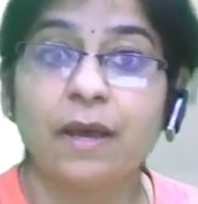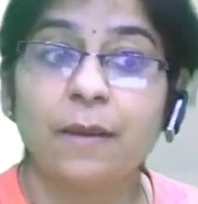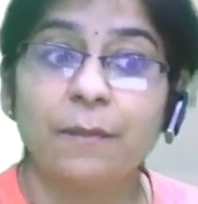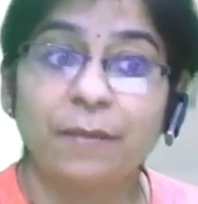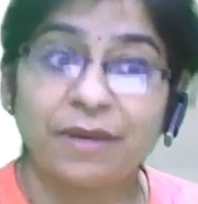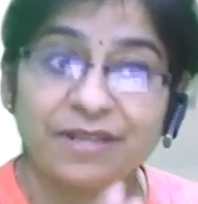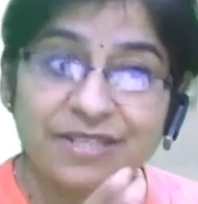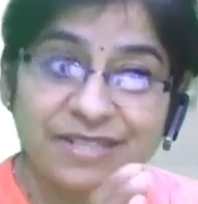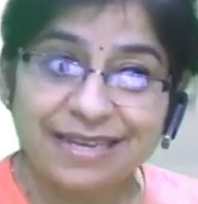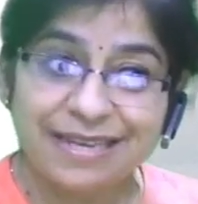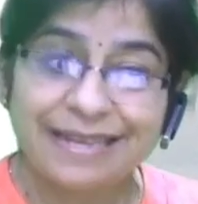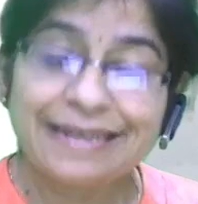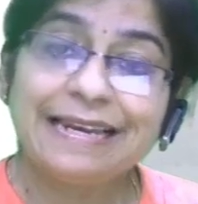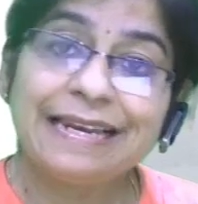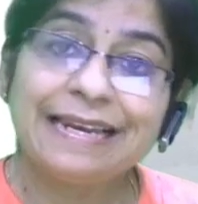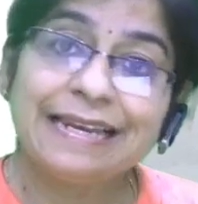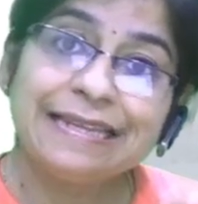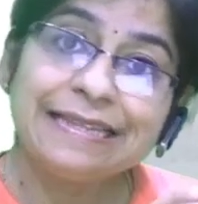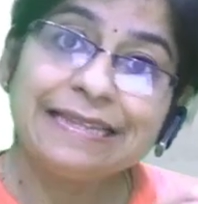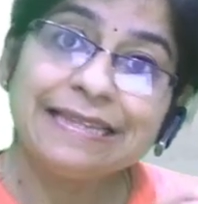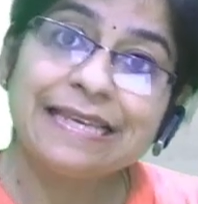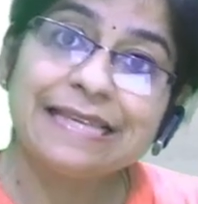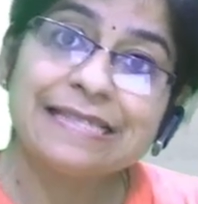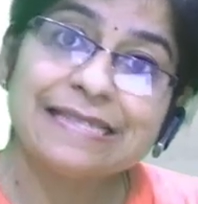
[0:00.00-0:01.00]
But
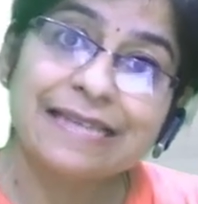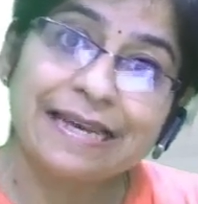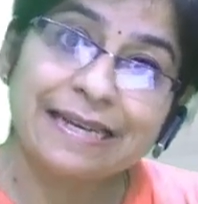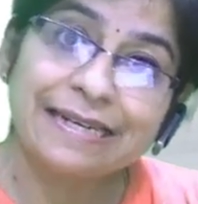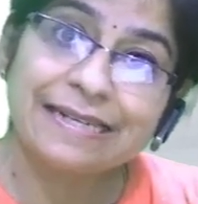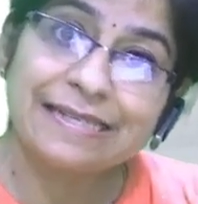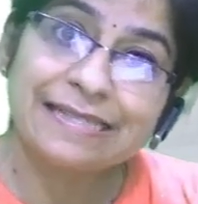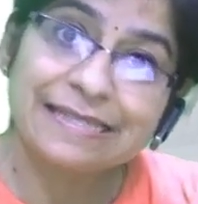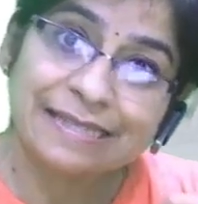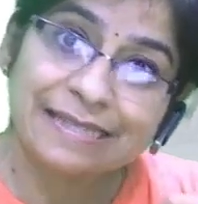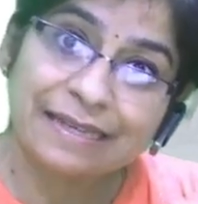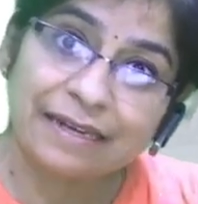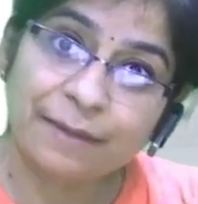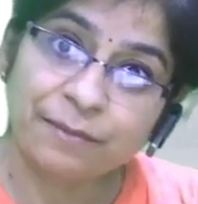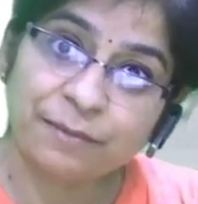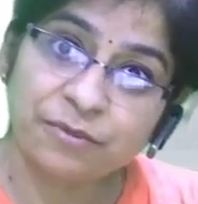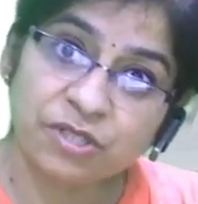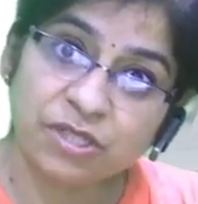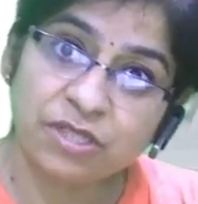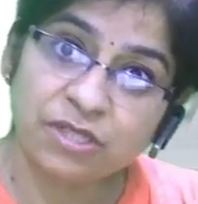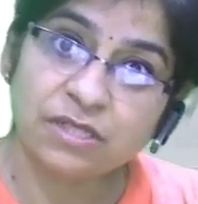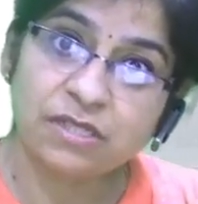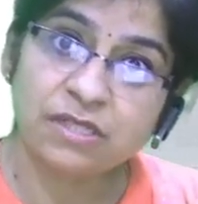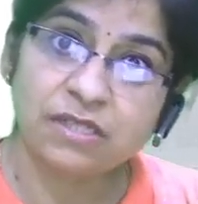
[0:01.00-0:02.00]
generally, these are
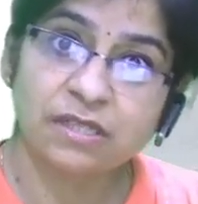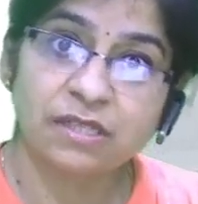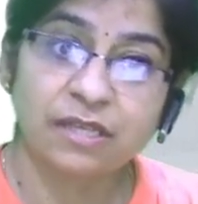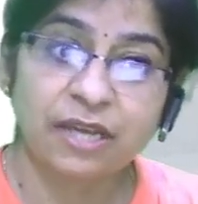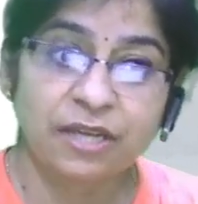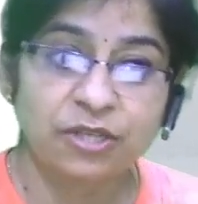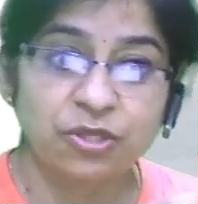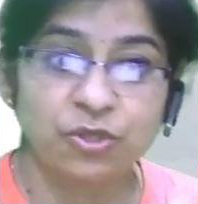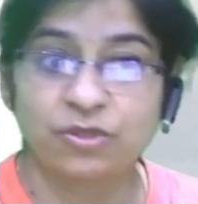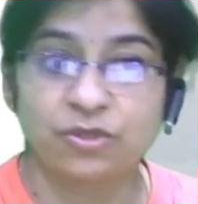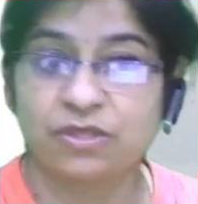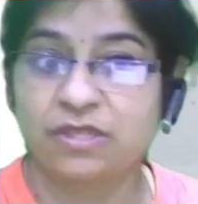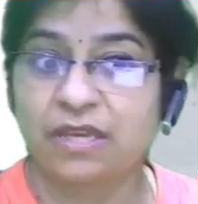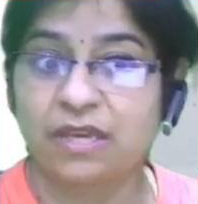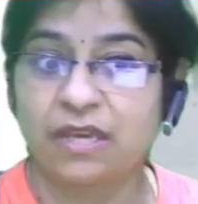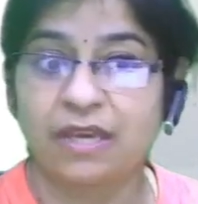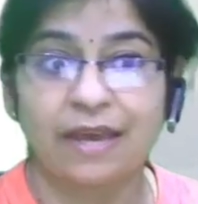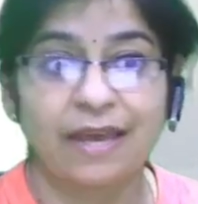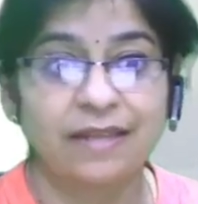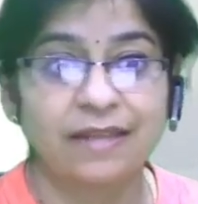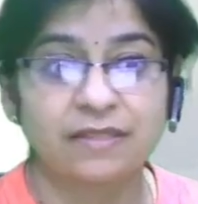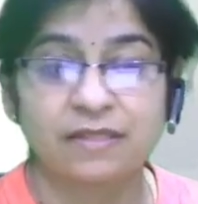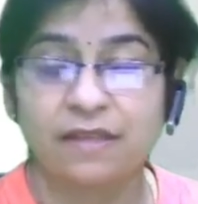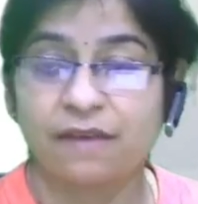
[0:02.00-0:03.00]
inscriptions that you see
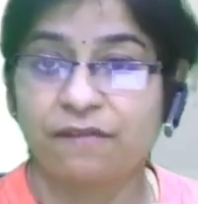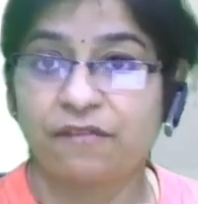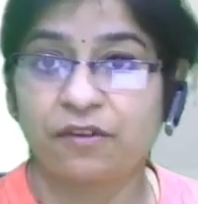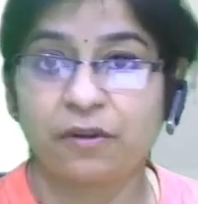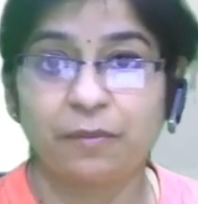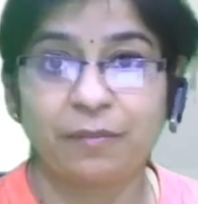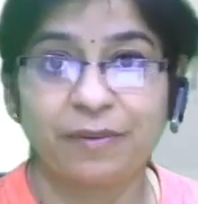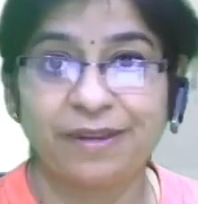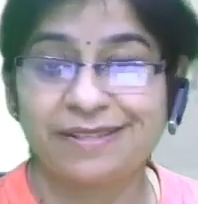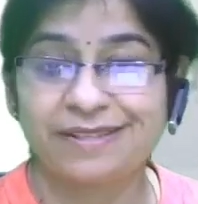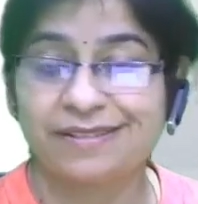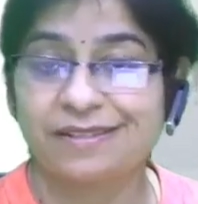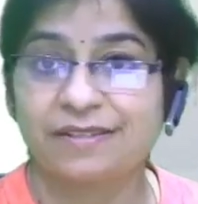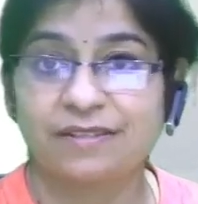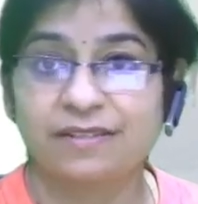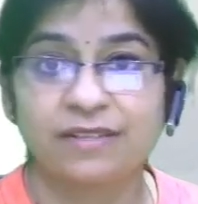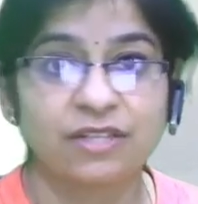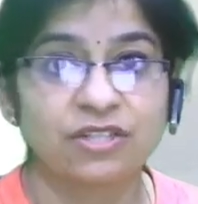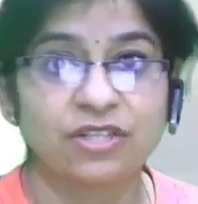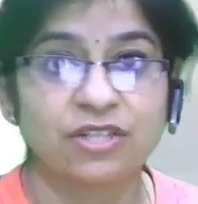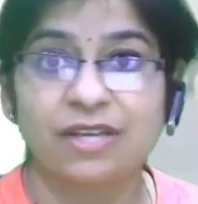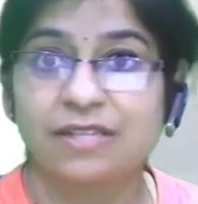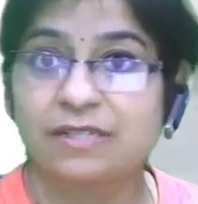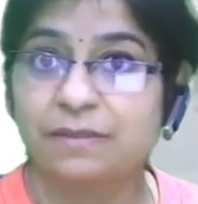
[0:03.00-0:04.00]
at several places,
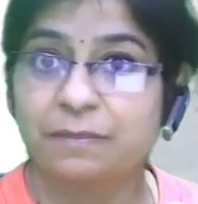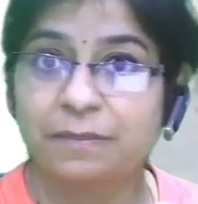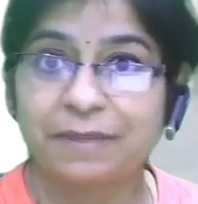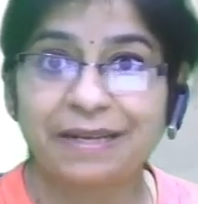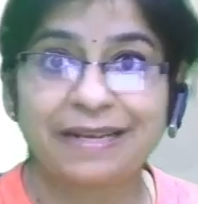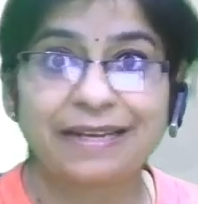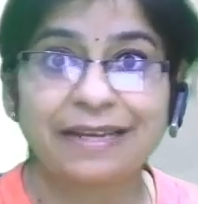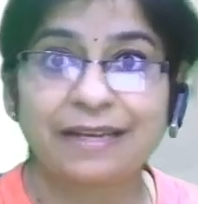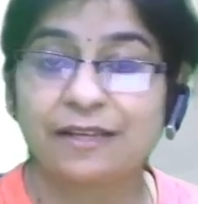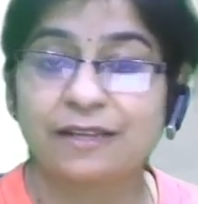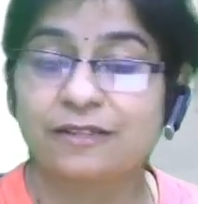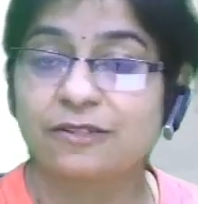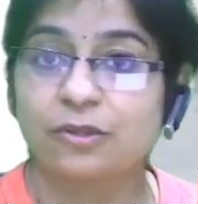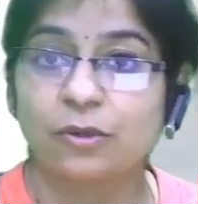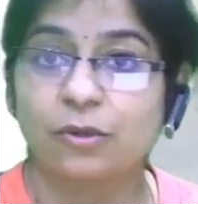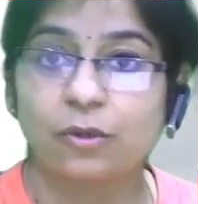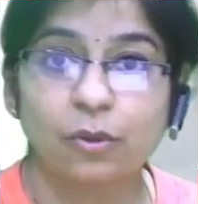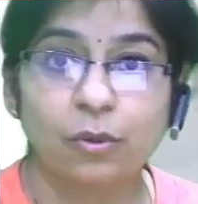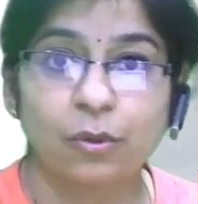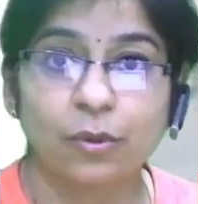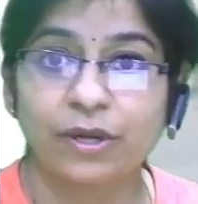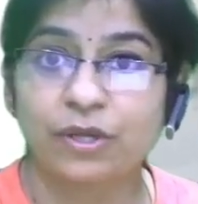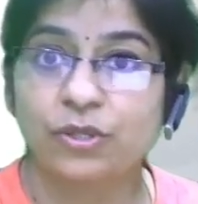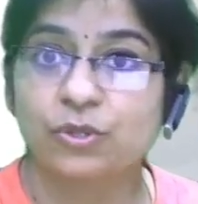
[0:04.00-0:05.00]
such as buildings or
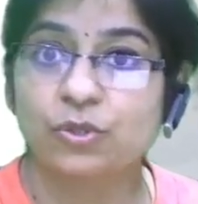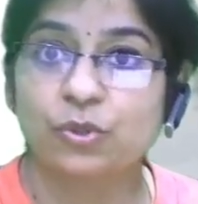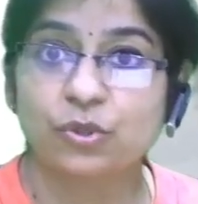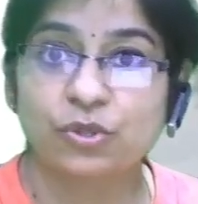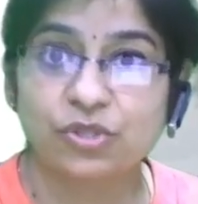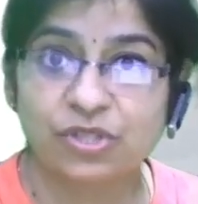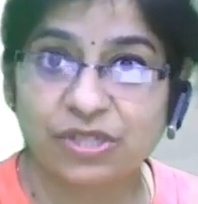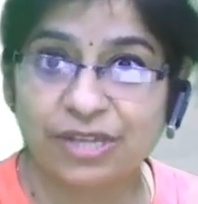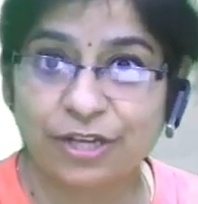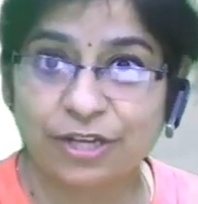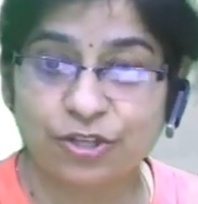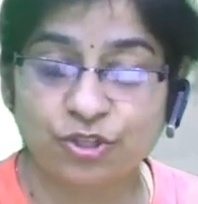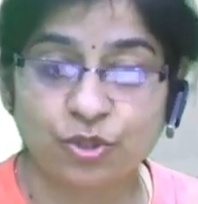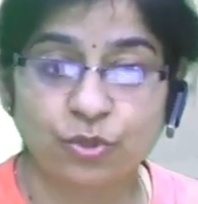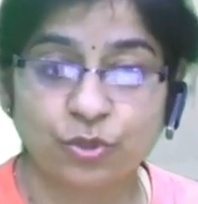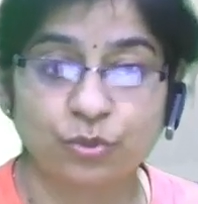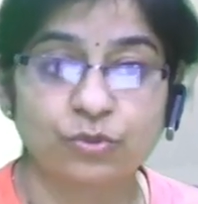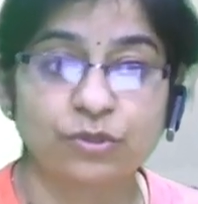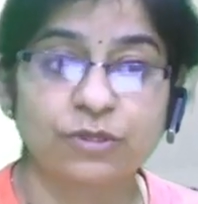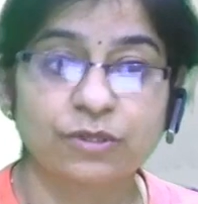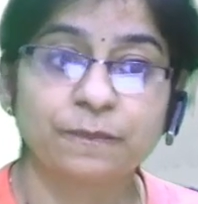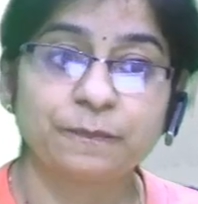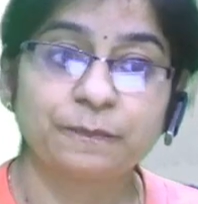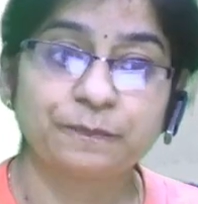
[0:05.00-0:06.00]
coins or
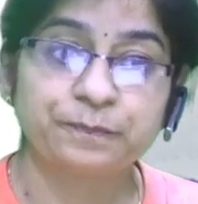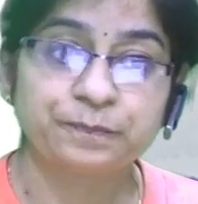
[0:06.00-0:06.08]
statues.